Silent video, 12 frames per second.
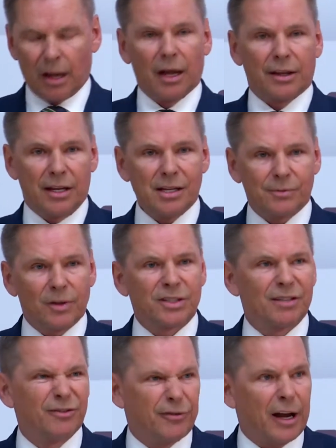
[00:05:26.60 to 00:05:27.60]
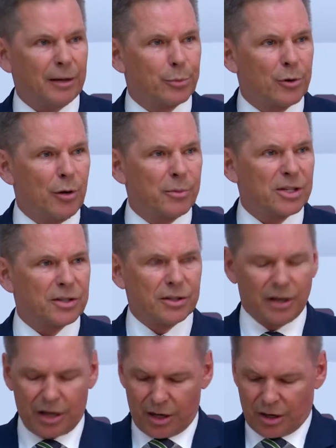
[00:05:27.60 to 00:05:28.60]
This was in fact promised
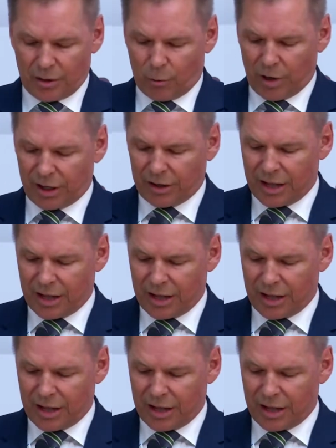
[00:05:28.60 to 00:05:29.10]
when